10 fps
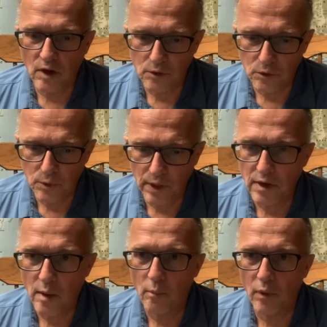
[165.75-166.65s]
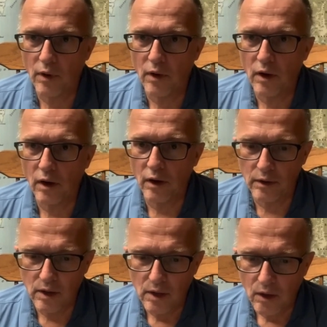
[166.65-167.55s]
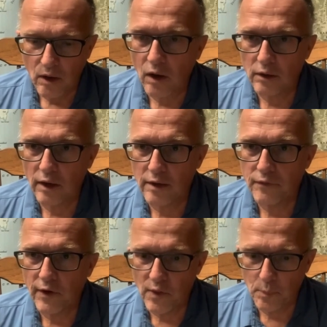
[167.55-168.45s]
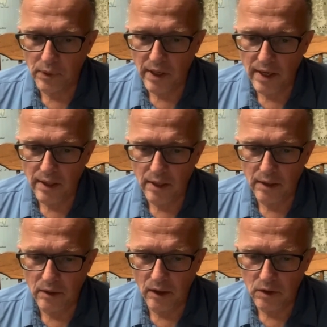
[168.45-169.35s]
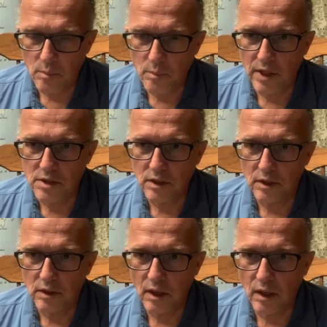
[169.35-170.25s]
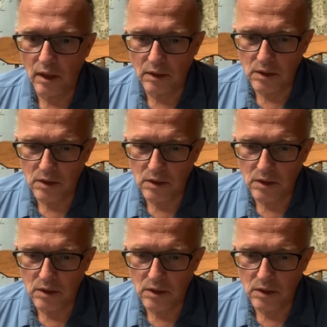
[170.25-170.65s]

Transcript: doing a number on all life on the planet, not to mention, uh,